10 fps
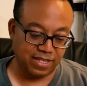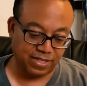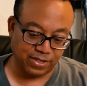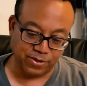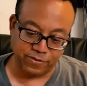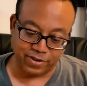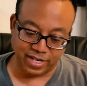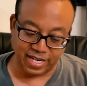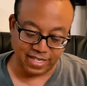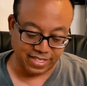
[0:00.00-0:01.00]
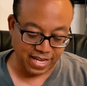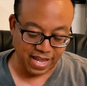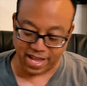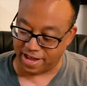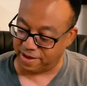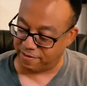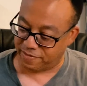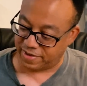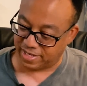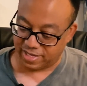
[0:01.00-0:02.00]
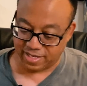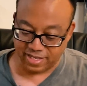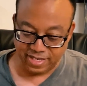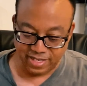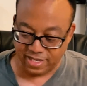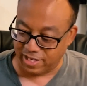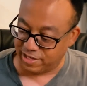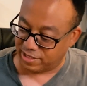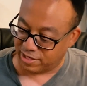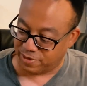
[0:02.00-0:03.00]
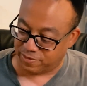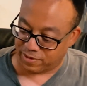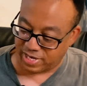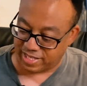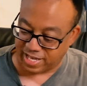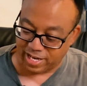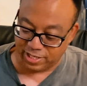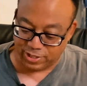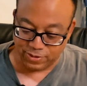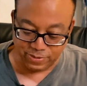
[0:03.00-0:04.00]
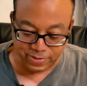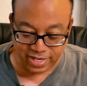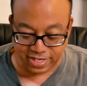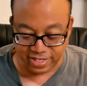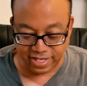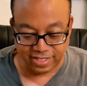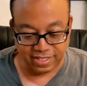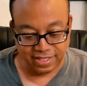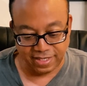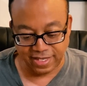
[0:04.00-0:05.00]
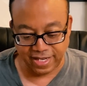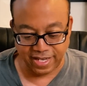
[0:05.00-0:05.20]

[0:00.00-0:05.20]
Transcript: so very nice to have to upgrade that issue in my collection.